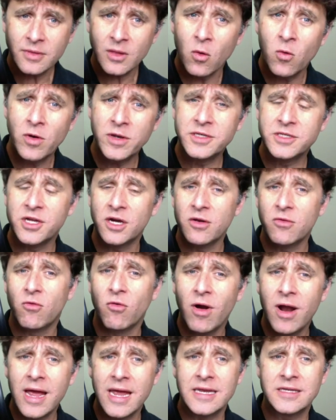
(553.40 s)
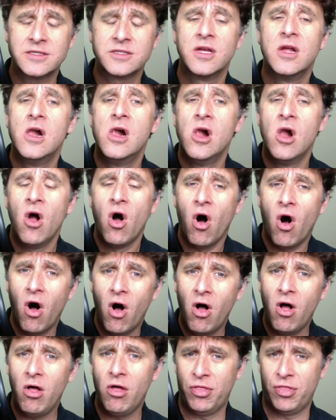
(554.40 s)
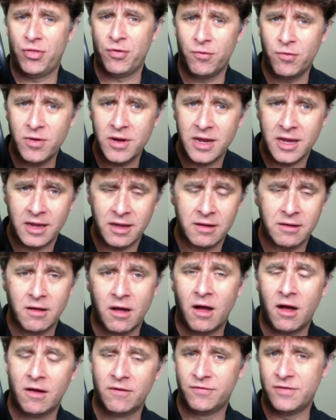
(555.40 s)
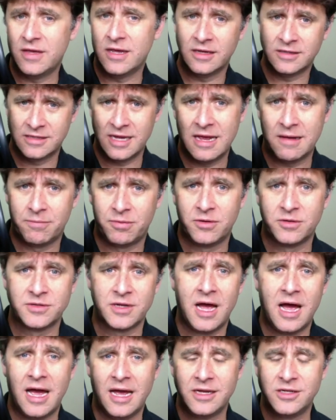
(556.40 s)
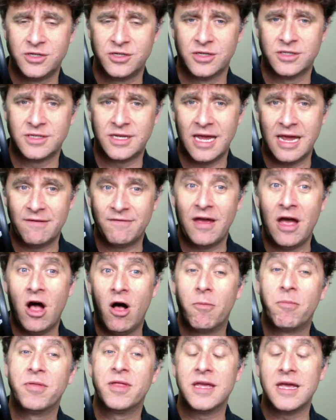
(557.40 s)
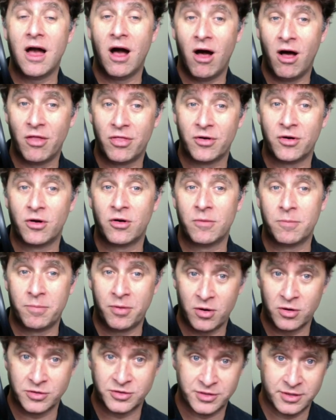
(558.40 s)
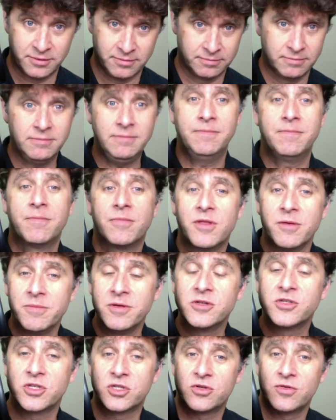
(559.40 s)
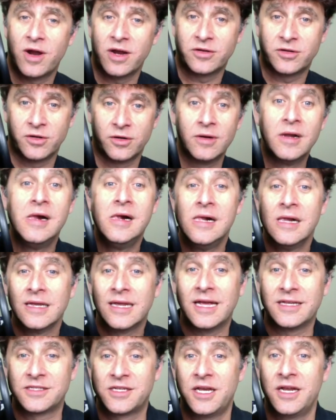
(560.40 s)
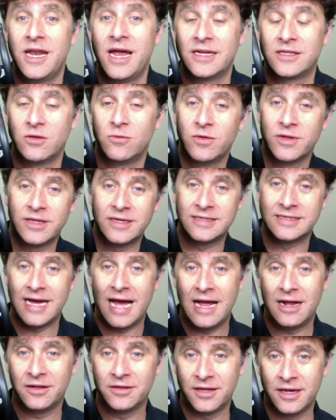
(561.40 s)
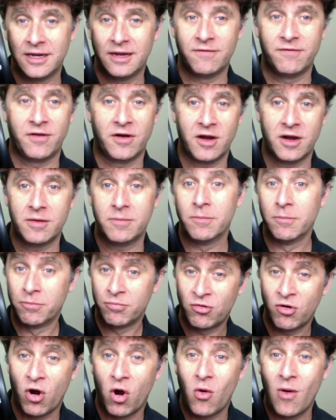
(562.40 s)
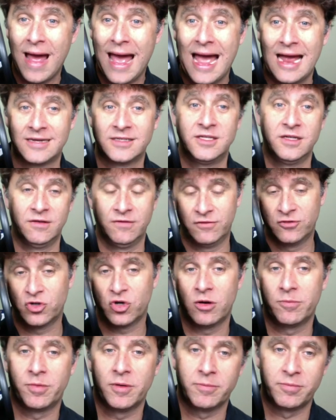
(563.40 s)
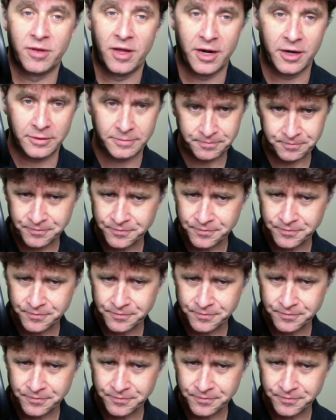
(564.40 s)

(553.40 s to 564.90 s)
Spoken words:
When done right, all three of the examples I just gave help the other person. The music director gets connected with a dialed in and very proactive trumpet player.